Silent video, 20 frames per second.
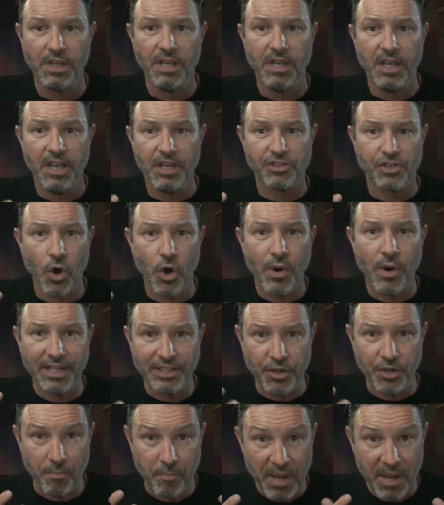is going
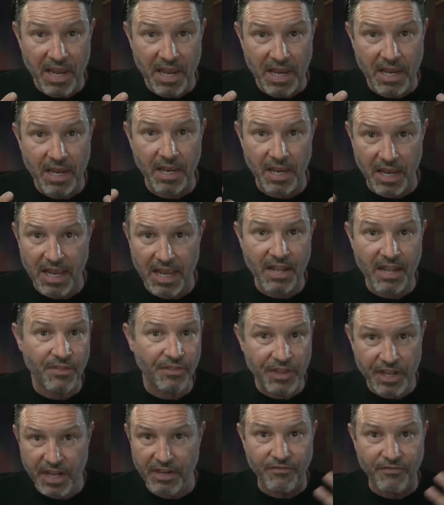to be in
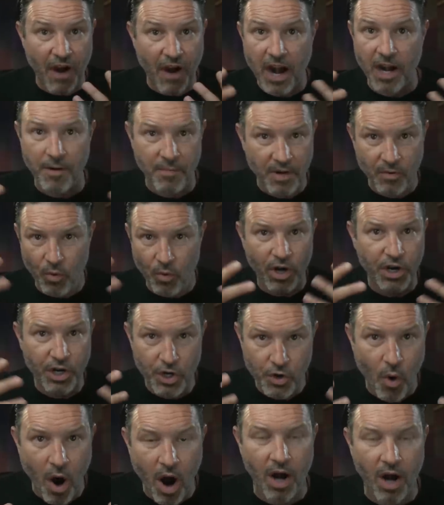the environment where
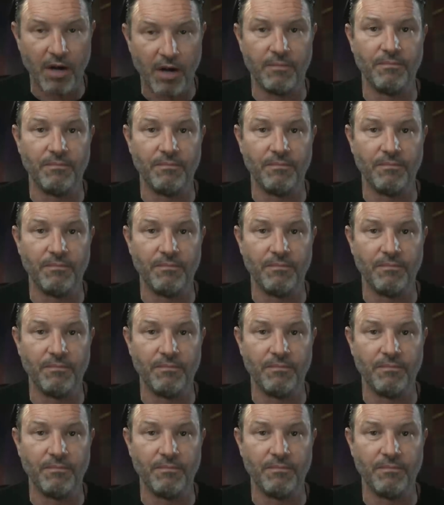you are.